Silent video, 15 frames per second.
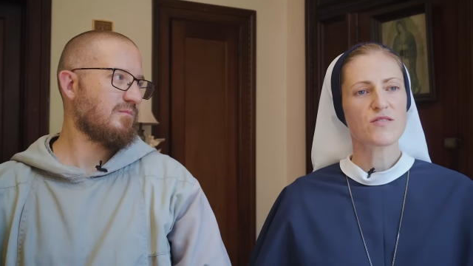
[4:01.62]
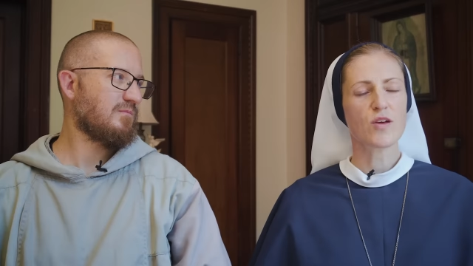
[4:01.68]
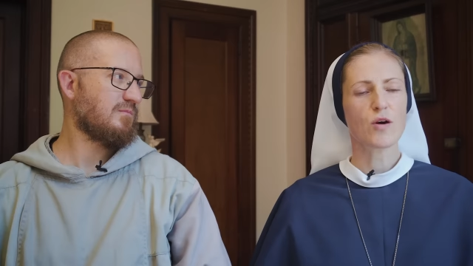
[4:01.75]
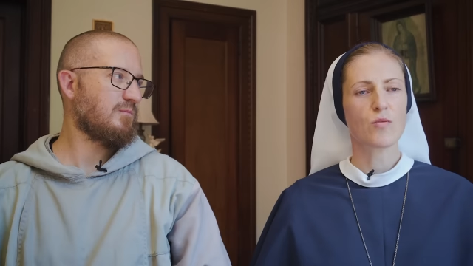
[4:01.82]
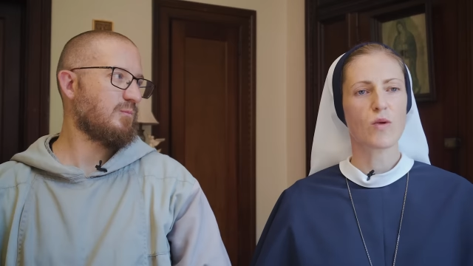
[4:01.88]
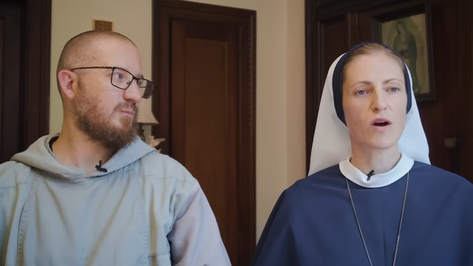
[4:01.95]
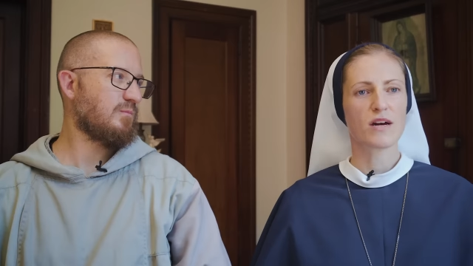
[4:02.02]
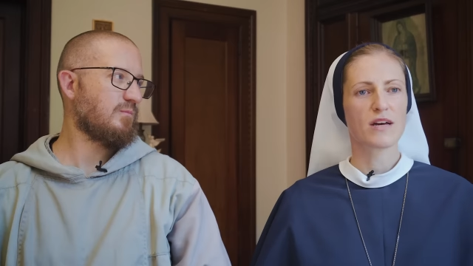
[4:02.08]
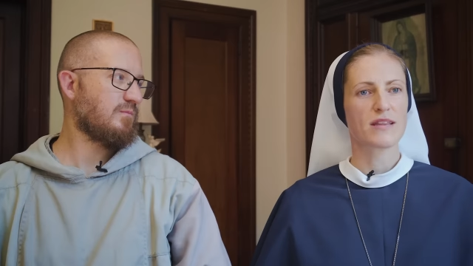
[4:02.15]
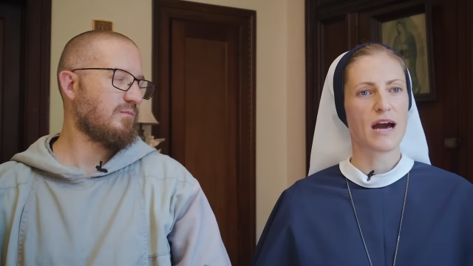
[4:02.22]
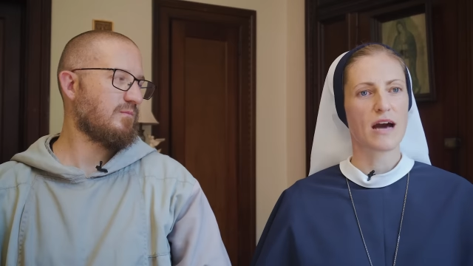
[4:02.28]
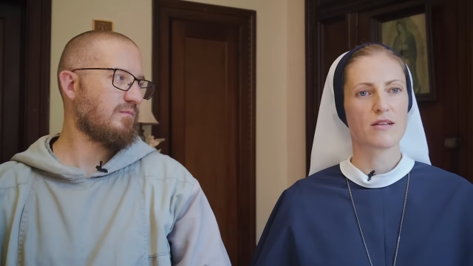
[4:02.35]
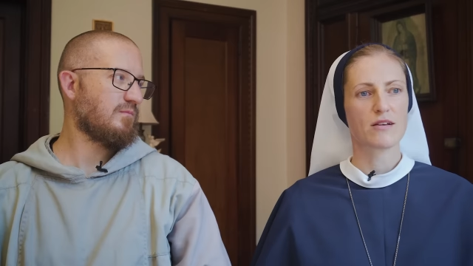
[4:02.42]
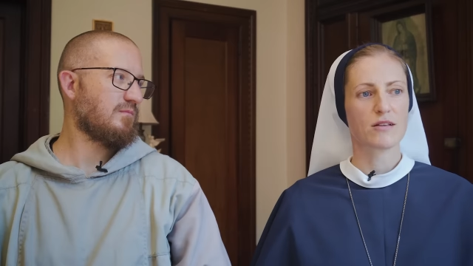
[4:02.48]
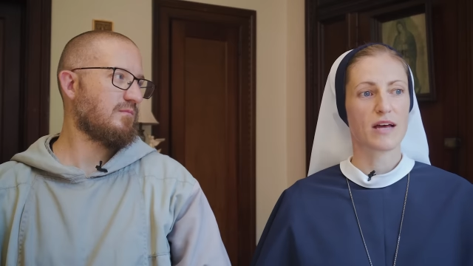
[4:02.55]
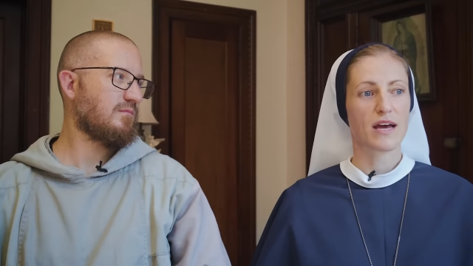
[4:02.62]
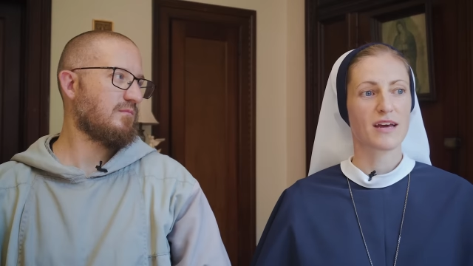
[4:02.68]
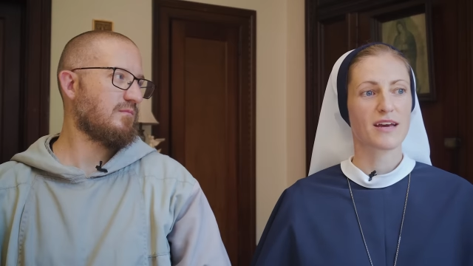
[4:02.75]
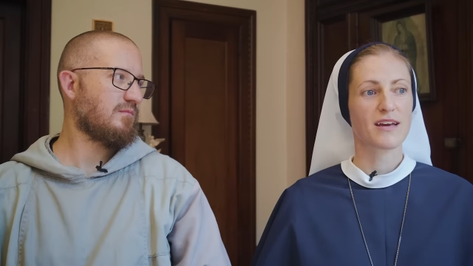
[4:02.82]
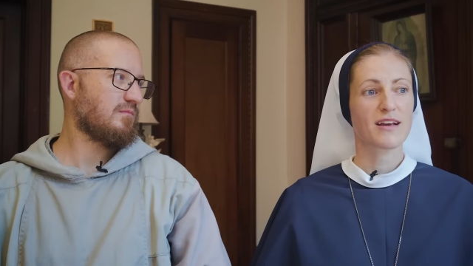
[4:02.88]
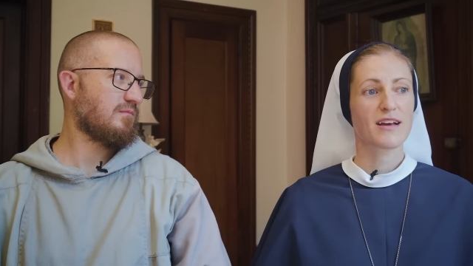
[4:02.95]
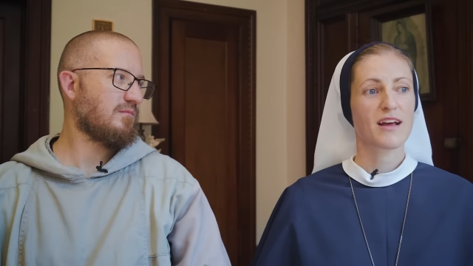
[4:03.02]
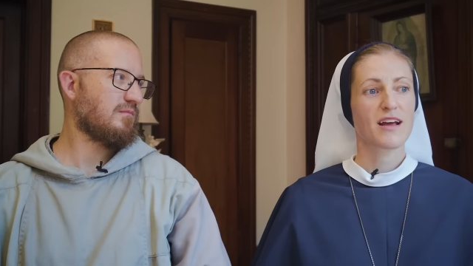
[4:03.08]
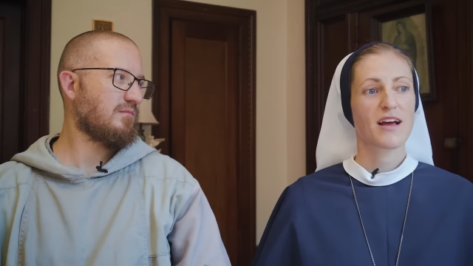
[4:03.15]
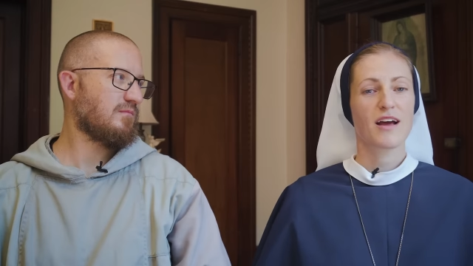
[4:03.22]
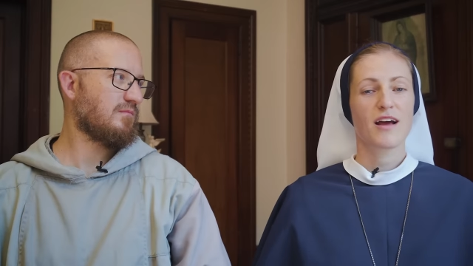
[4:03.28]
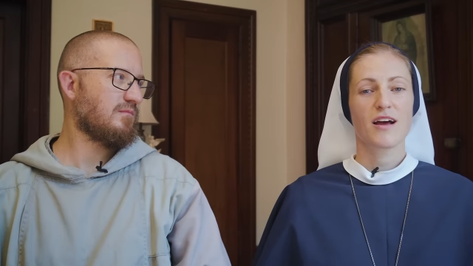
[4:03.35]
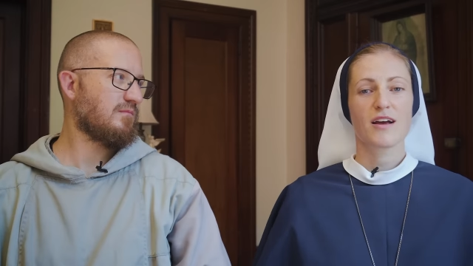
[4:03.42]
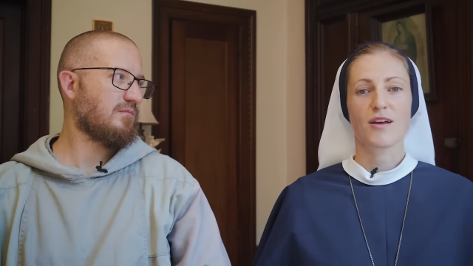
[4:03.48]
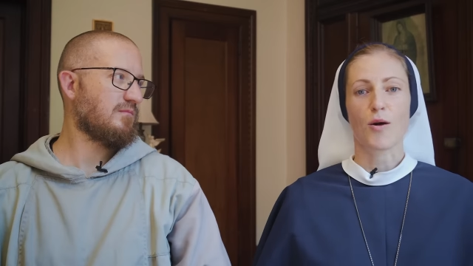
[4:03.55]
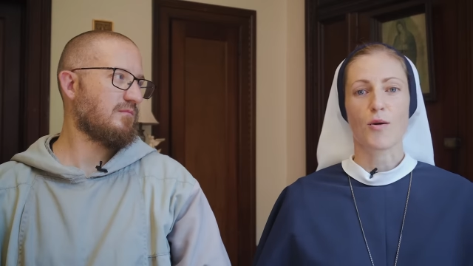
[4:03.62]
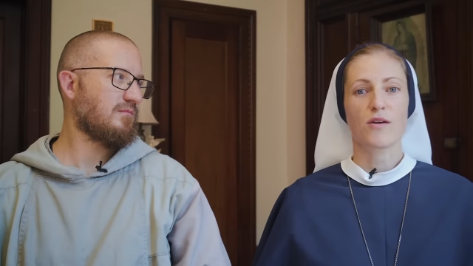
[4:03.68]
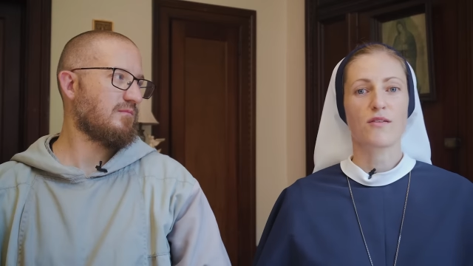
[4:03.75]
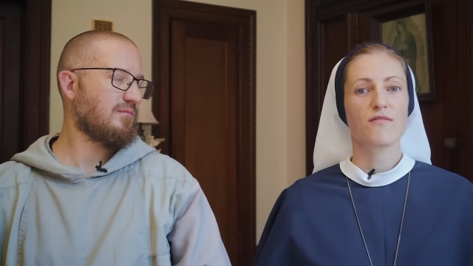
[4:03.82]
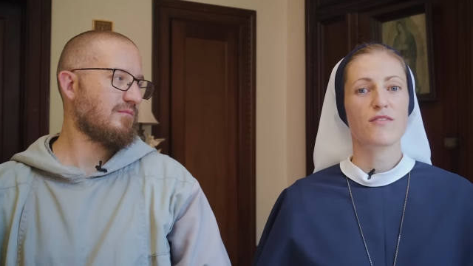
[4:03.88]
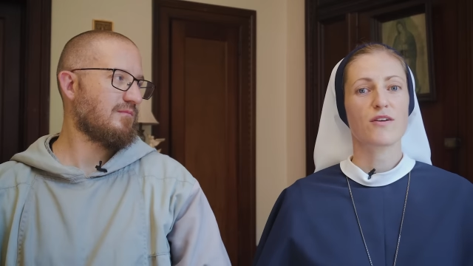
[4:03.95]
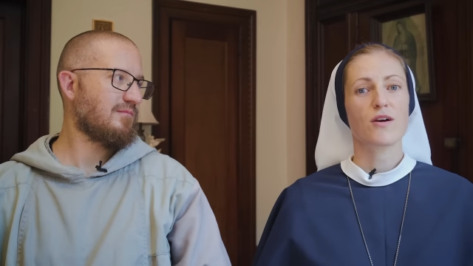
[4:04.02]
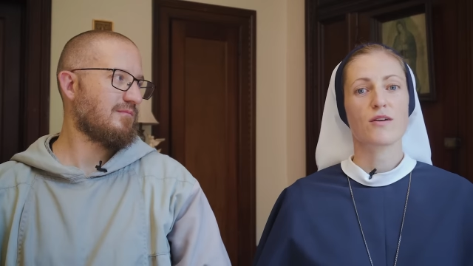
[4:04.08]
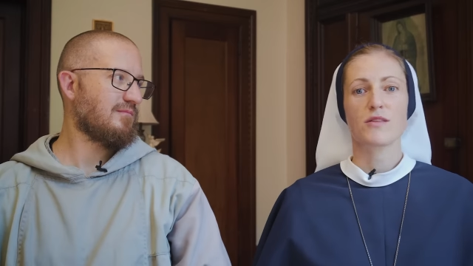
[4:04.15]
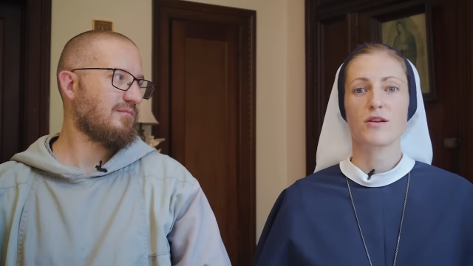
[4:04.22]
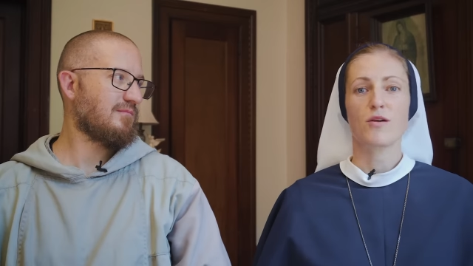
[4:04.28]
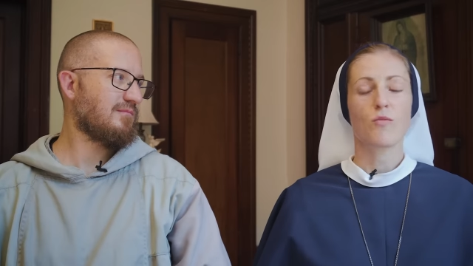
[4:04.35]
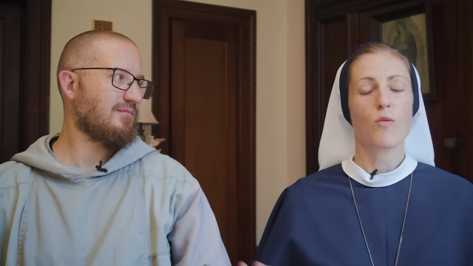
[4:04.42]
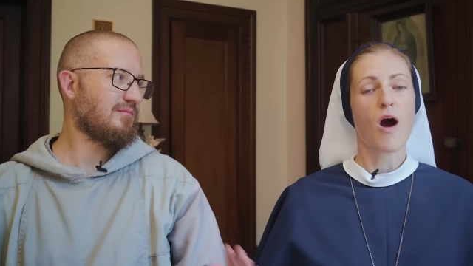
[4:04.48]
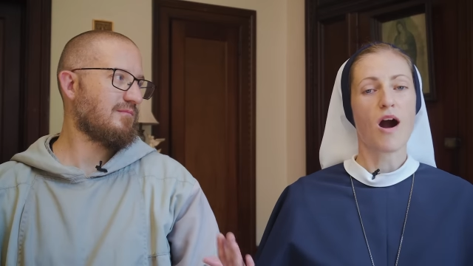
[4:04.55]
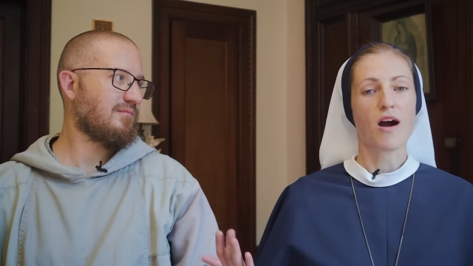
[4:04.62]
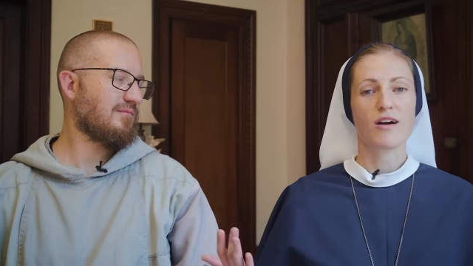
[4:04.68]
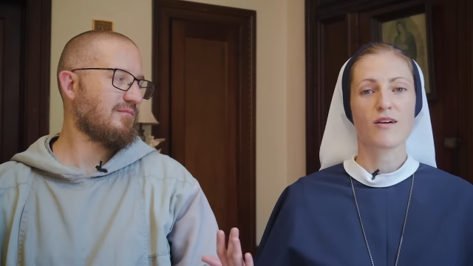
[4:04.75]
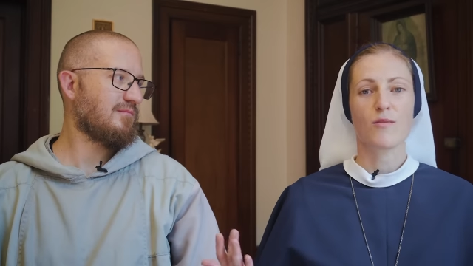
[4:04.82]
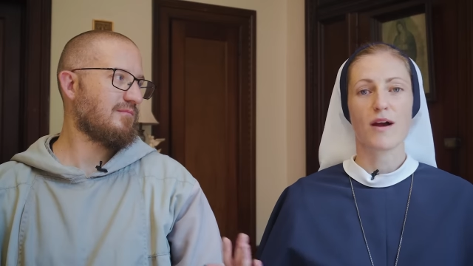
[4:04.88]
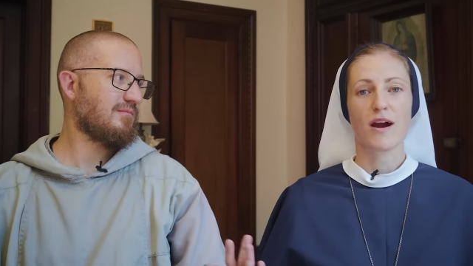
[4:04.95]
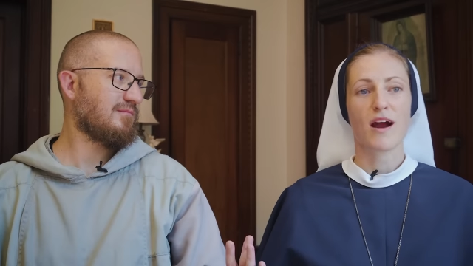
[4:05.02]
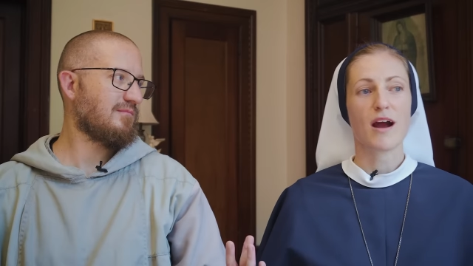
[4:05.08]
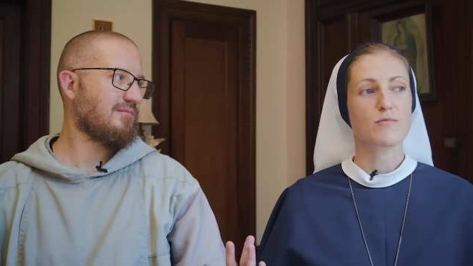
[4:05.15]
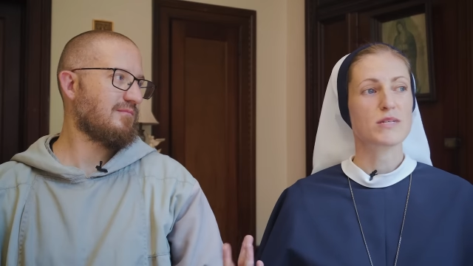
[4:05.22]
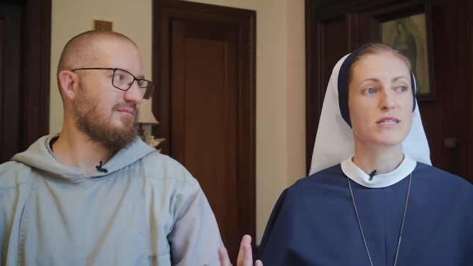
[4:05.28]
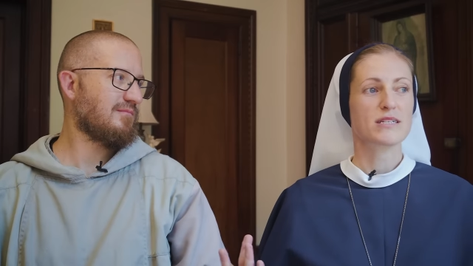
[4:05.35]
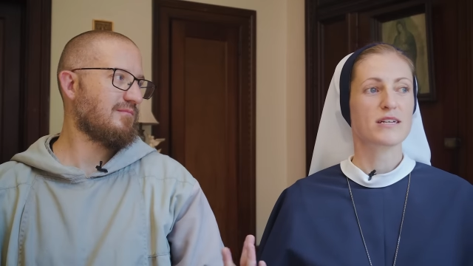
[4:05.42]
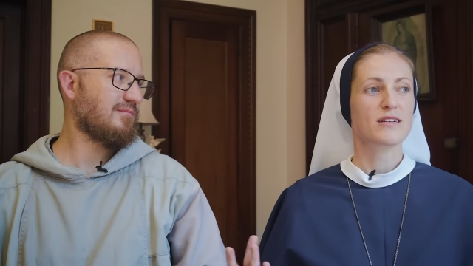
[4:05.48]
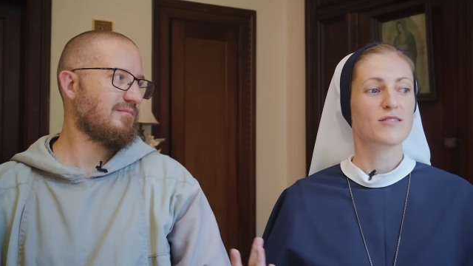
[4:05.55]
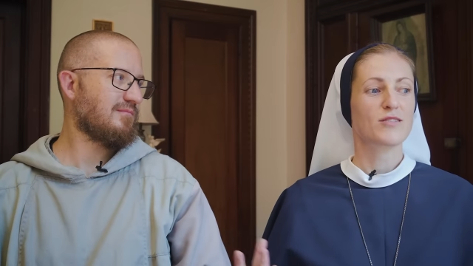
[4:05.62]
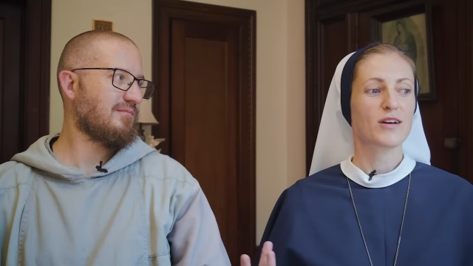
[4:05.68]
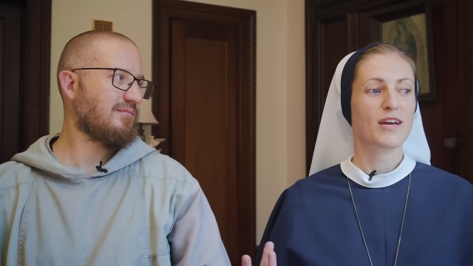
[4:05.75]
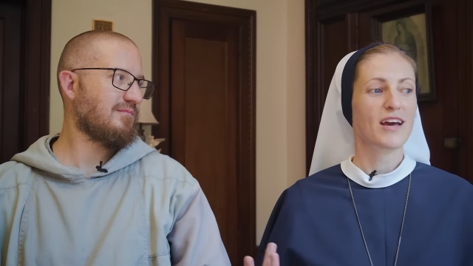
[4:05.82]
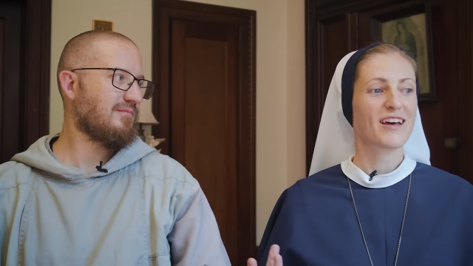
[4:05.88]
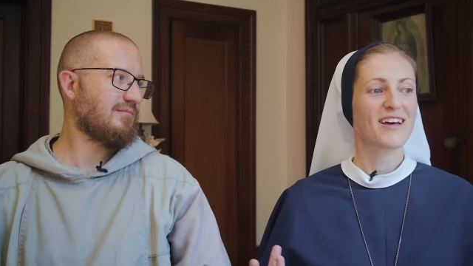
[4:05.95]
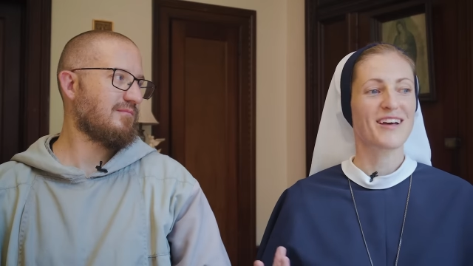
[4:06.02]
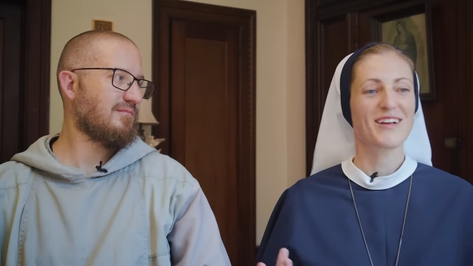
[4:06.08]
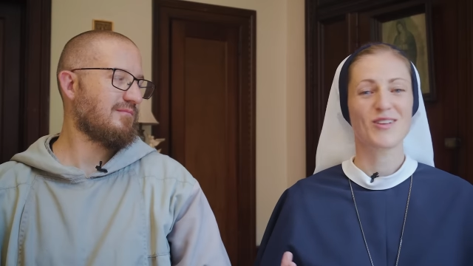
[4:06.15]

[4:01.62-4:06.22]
Speaker 1: So what could that look like? Going for a little walk where I'm just going to look at,